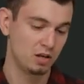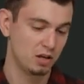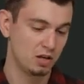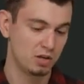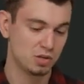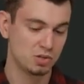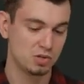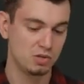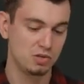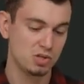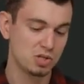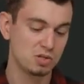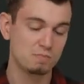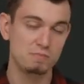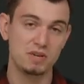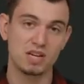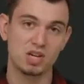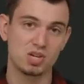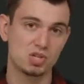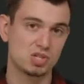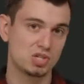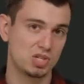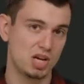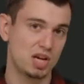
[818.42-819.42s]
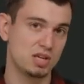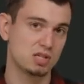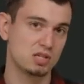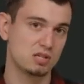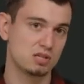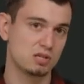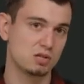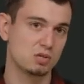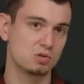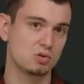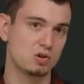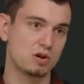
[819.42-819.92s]
So this makes sense
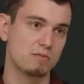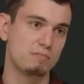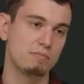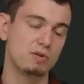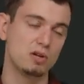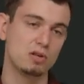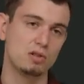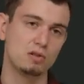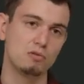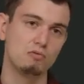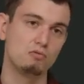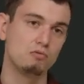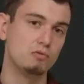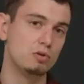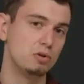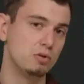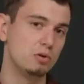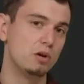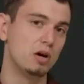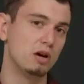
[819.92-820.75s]
to sort of be the root